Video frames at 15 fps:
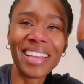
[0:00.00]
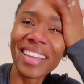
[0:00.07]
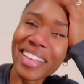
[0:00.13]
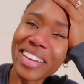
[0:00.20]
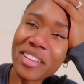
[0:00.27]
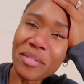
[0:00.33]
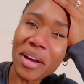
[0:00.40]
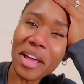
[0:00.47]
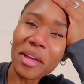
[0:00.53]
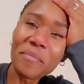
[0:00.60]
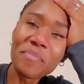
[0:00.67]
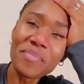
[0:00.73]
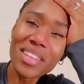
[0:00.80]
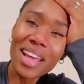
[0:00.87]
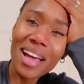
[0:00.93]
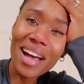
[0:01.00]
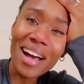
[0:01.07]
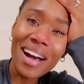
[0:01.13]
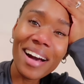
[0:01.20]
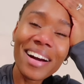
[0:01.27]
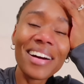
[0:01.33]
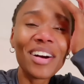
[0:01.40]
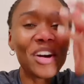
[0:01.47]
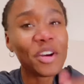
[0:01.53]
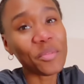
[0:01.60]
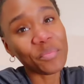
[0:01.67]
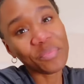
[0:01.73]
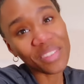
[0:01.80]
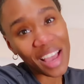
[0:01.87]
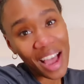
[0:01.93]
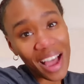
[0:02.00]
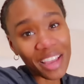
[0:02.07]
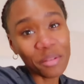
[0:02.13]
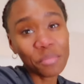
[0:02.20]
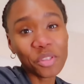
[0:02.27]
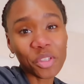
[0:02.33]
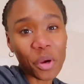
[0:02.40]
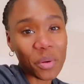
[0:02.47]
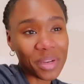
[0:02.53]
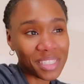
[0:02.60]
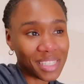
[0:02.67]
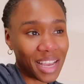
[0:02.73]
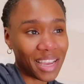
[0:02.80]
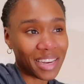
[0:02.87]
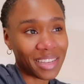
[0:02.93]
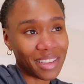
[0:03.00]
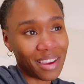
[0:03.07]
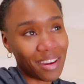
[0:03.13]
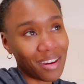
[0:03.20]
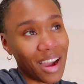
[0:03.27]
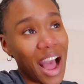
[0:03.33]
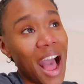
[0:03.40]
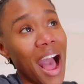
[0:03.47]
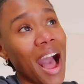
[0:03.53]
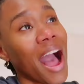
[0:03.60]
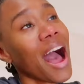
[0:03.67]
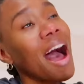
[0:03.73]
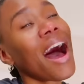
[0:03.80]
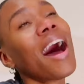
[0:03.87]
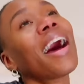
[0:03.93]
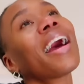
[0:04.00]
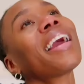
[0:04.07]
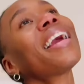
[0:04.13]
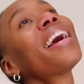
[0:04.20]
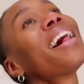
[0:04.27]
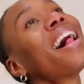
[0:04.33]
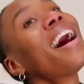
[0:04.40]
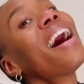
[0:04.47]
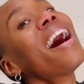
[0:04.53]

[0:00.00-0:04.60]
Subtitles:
Anyway, I am so excited, y'all. I